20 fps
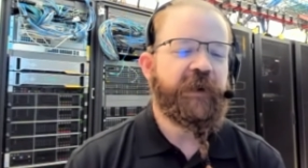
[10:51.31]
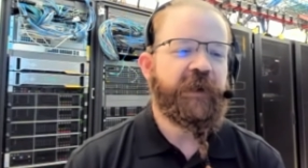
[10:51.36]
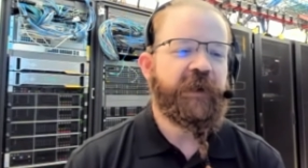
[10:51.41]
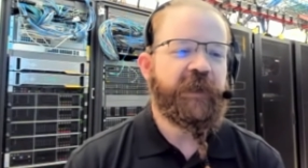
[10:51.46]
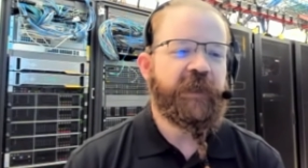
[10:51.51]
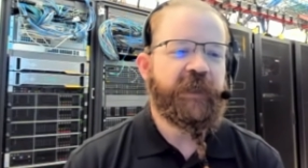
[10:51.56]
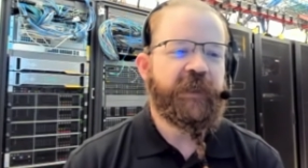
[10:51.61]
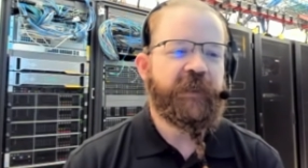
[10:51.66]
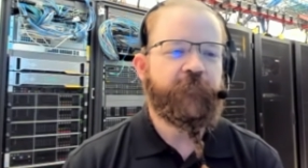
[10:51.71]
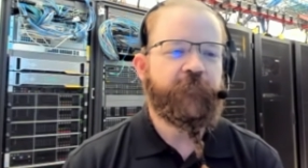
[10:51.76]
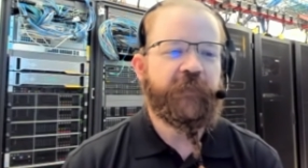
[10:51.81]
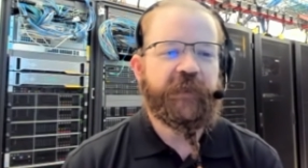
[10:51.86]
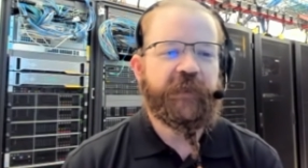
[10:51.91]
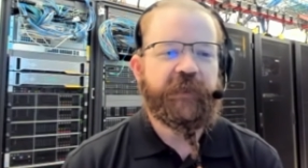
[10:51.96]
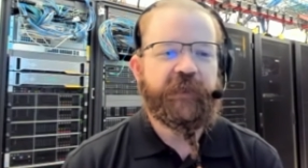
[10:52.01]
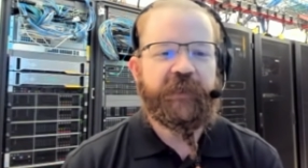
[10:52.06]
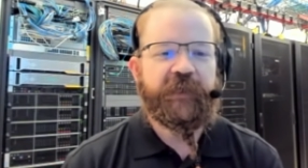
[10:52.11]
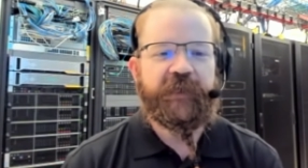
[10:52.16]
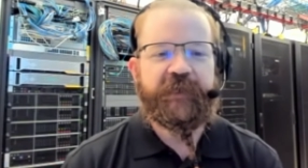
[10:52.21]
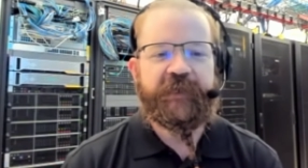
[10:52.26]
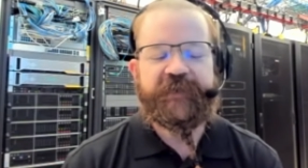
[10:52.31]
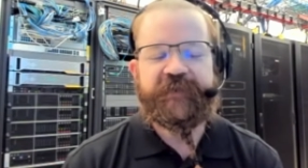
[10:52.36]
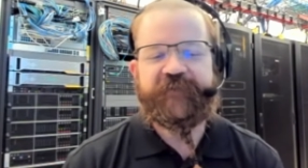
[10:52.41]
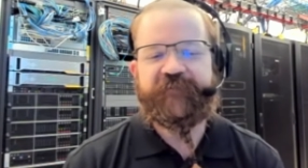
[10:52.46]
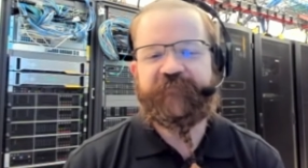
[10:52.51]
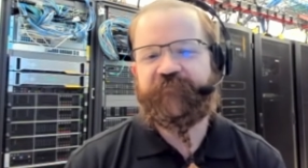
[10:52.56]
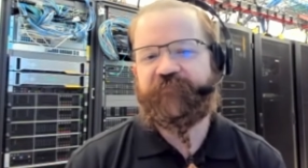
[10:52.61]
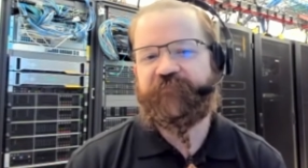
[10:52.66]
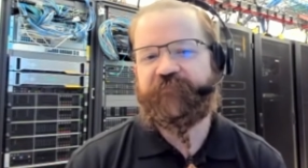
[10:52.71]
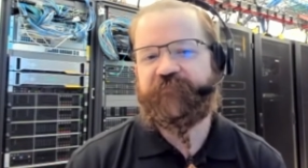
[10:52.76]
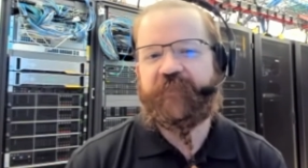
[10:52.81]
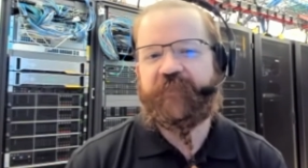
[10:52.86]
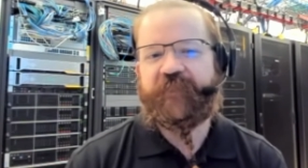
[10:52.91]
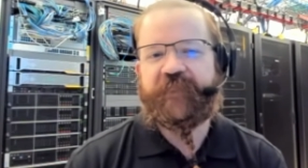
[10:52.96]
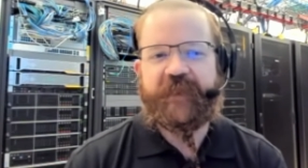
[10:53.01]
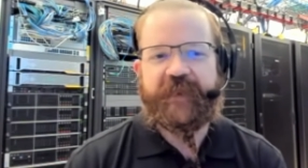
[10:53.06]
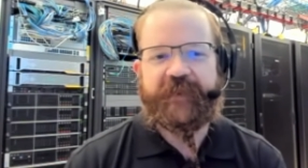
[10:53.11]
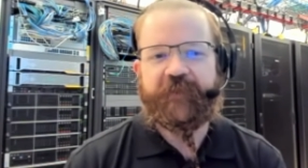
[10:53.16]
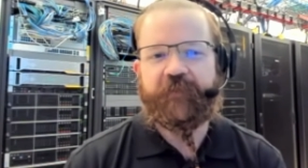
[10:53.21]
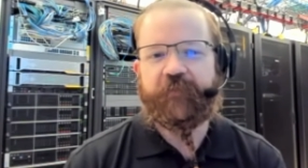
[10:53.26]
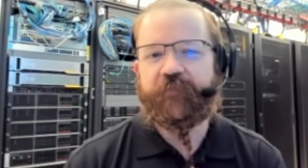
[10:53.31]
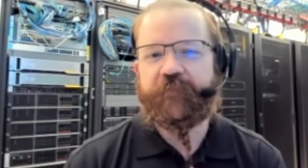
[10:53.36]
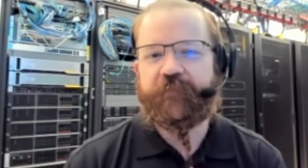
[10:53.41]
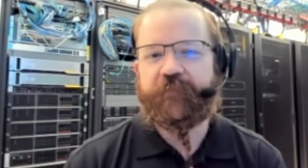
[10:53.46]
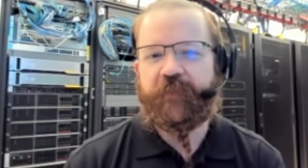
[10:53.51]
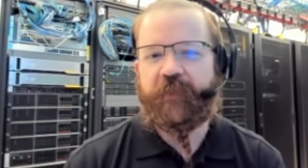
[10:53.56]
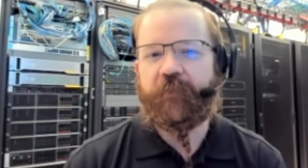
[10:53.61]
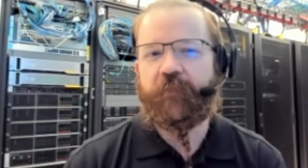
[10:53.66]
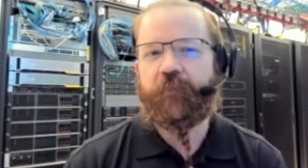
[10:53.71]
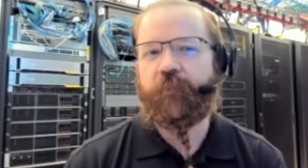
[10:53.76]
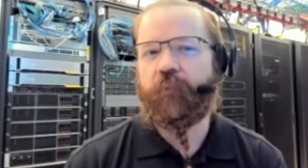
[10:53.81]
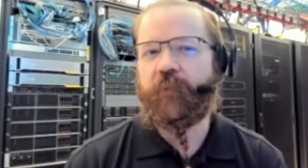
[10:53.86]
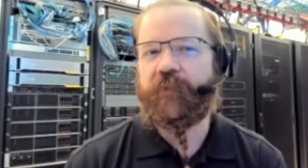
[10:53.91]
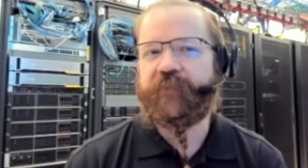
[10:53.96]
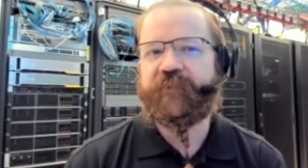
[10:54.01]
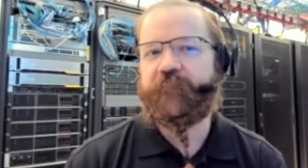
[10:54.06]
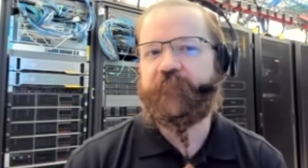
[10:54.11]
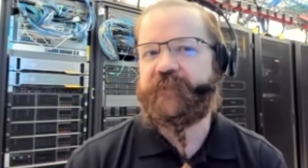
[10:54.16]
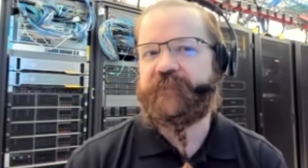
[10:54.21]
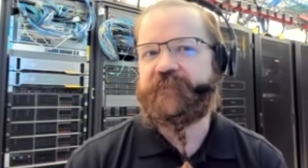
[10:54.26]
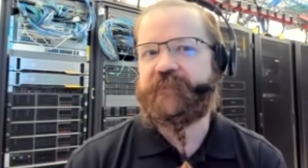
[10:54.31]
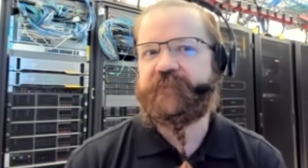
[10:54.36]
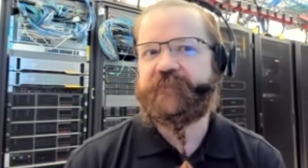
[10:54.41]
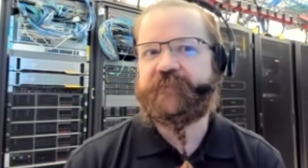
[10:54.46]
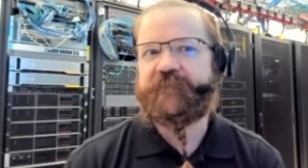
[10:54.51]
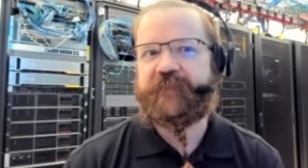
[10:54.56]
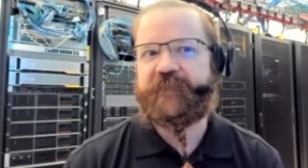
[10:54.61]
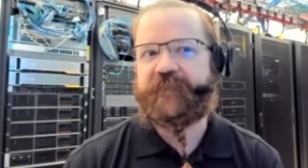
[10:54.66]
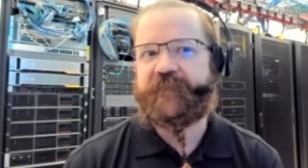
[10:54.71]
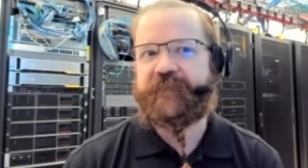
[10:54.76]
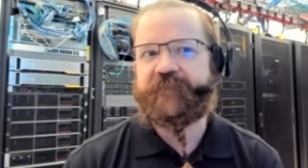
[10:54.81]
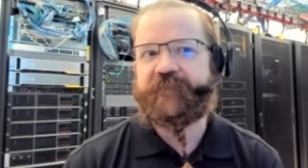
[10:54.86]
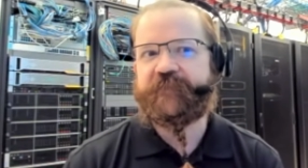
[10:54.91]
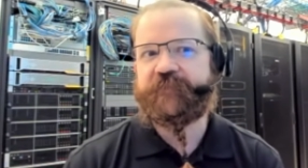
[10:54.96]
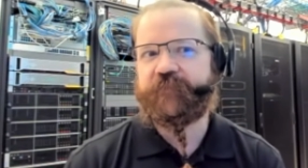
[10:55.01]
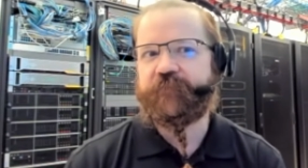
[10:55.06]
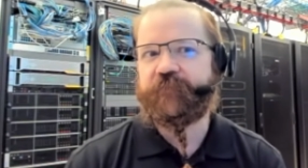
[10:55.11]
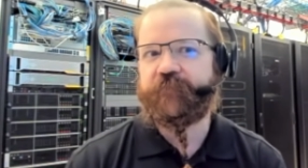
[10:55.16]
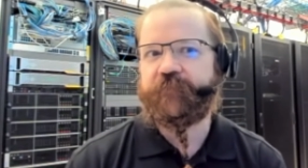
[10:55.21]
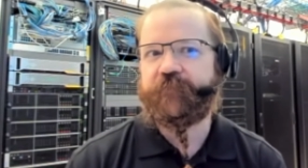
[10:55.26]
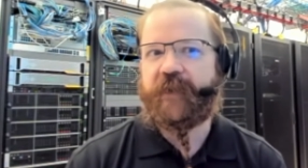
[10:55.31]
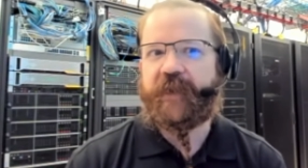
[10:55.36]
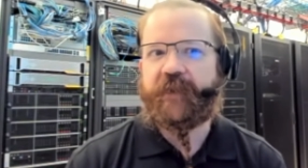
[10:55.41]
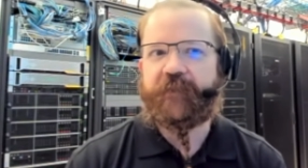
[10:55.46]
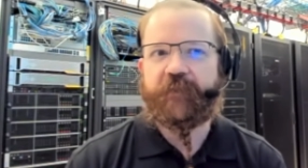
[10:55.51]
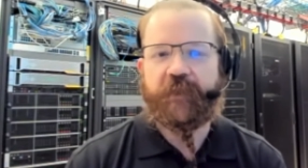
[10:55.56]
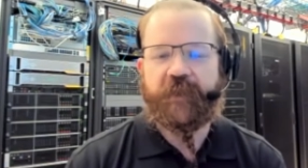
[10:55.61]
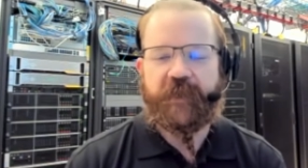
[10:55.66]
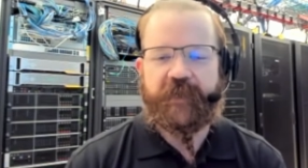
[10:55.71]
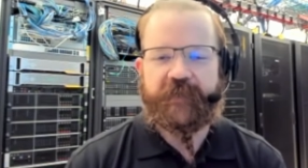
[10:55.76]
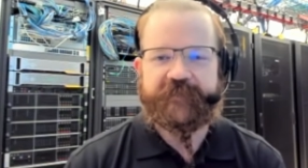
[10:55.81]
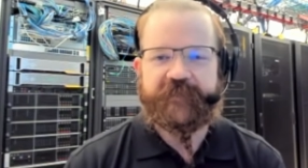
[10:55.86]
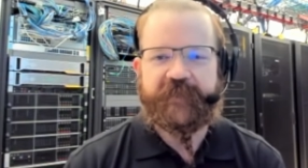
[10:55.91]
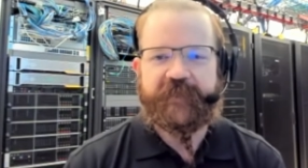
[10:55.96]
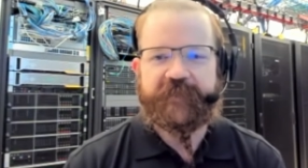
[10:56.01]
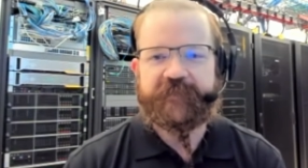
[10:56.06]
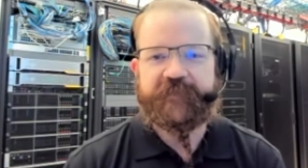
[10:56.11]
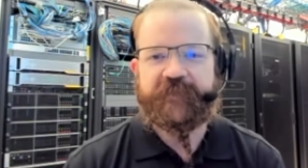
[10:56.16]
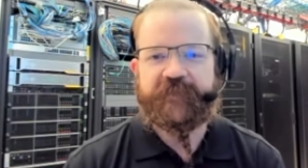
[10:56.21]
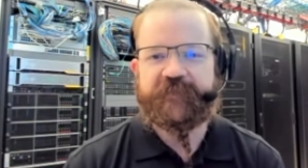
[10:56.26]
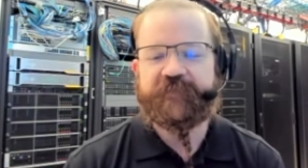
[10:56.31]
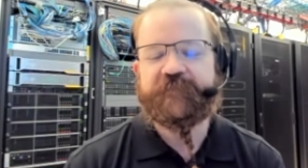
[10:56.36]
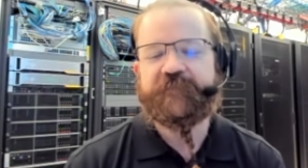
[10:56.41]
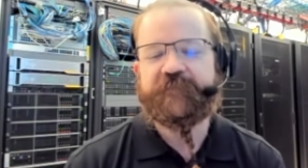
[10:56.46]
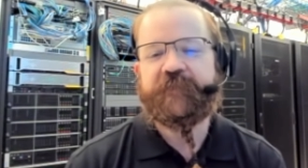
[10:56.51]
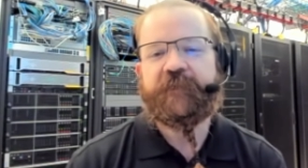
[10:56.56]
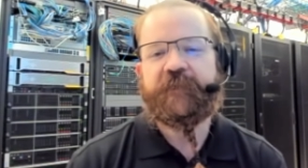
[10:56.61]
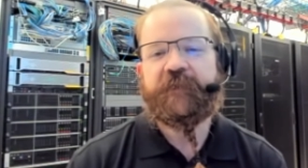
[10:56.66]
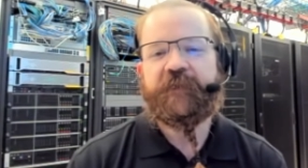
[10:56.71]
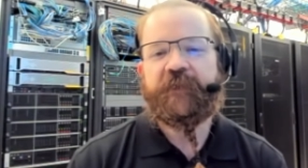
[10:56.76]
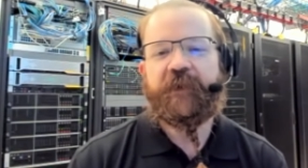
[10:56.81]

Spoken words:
if they don't know what the BTC is or how to contact us,